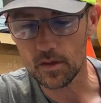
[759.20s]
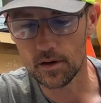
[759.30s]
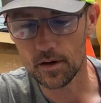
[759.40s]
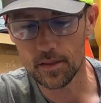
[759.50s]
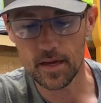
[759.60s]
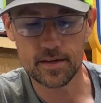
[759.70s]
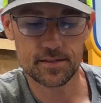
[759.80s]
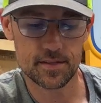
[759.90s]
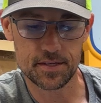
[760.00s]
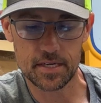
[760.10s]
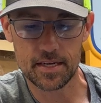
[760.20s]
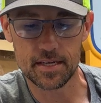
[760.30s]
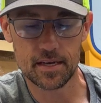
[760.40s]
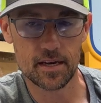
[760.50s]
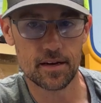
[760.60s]
That is the
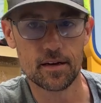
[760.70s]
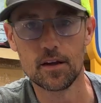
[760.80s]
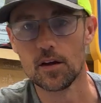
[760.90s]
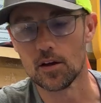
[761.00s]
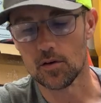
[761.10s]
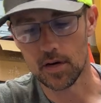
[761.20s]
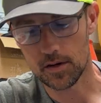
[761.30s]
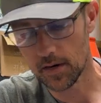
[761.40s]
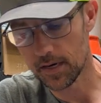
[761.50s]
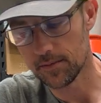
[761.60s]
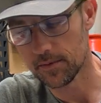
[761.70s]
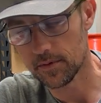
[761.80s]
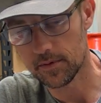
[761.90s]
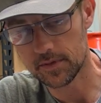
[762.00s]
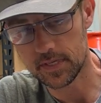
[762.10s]
shaky head. Great
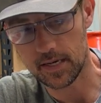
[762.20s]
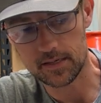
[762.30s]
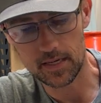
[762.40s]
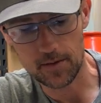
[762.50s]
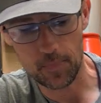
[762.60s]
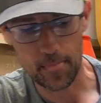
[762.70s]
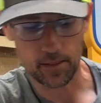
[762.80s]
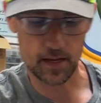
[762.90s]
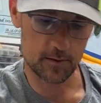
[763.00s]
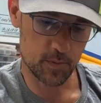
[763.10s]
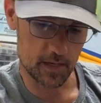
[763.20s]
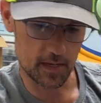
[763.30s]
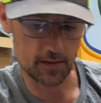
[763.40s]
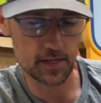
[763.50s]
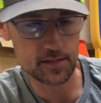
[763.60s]
technique. Last but
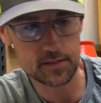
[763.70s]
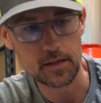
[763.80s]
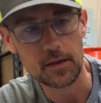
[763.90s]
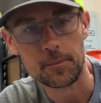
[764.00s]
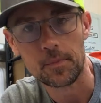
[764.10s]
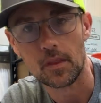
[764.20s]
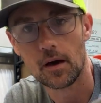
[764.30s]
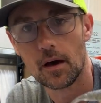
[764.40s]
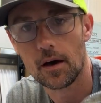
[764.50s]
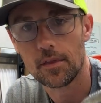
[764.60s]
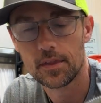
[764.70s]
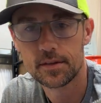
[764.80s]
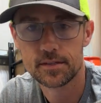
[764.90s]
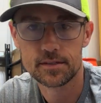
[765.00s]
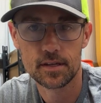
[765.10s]
not least,
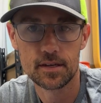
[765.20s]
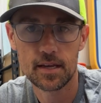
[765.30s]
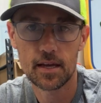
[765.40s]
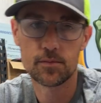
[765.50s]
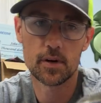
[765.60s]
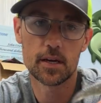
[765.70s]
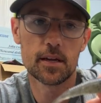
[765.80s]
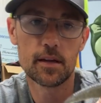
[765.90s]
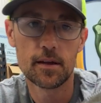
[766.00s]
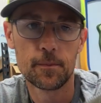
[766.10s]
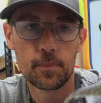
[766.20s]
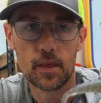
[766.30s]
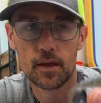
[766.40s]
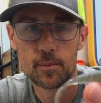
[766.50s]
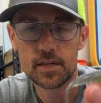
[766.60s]
this is the Ned rig,
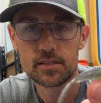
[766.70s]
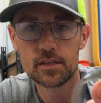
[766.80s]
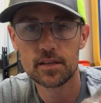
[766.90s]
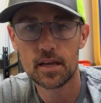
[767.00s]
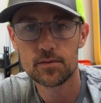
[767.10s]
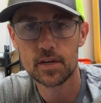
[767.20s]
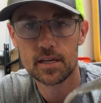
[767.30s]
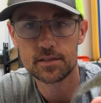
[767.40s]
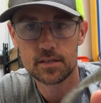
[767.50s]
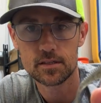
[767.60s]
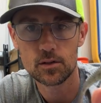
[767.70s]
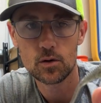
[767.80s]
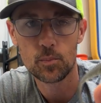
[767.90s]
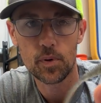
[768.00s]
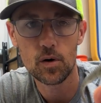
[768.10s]
and basically a Ned rig is just a
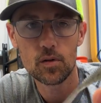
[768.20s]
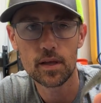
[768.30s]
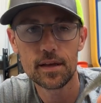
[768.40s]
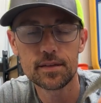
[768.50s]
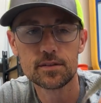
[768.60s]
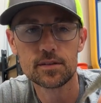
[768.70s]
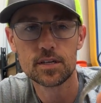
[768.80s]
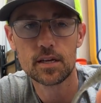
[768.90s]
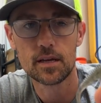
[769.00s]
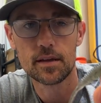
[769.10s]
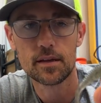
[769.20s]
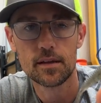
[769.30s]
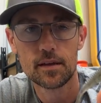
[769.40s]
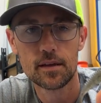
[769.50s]
little ball head jig